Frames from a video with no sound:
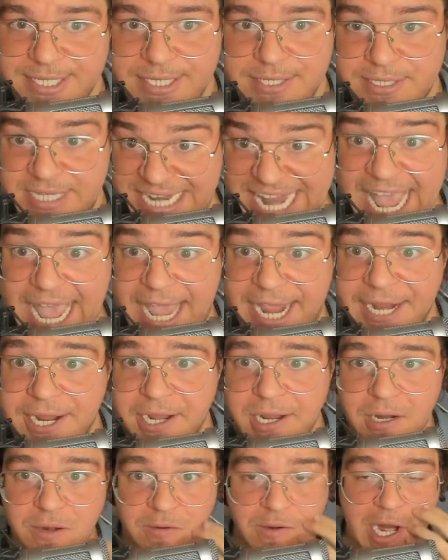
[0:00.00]
today,
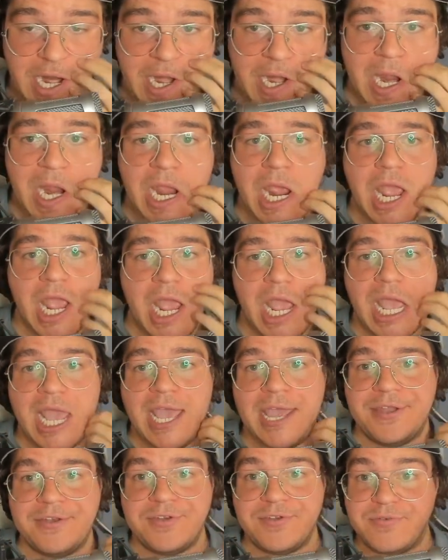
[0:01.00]
right,
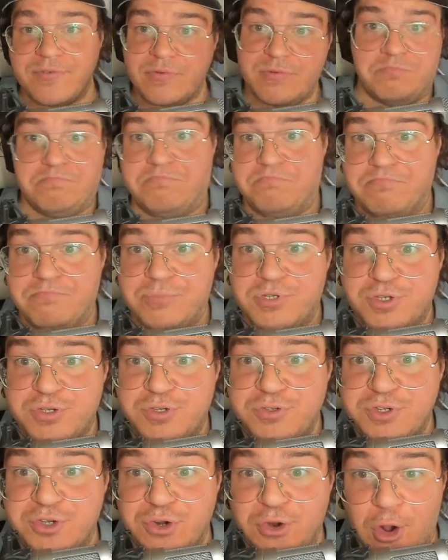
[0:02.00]
and
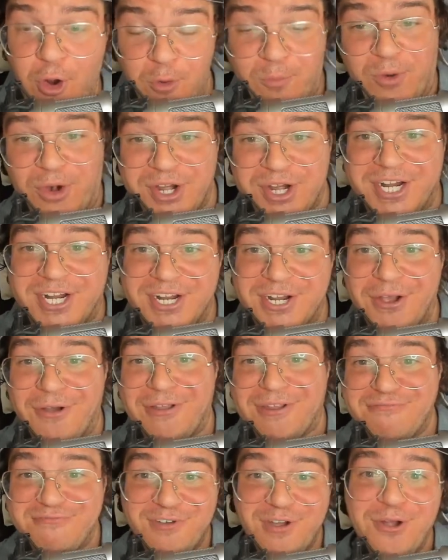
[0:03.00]
your homework
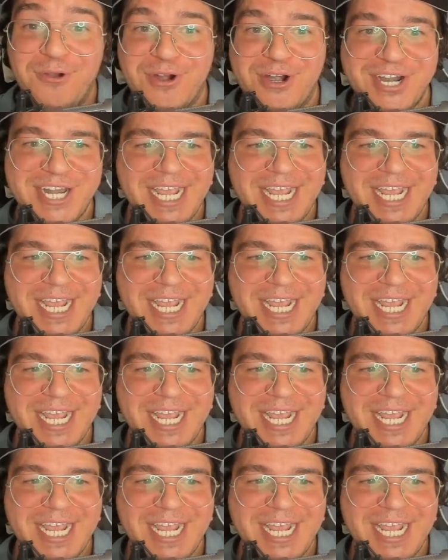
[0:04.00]
going forward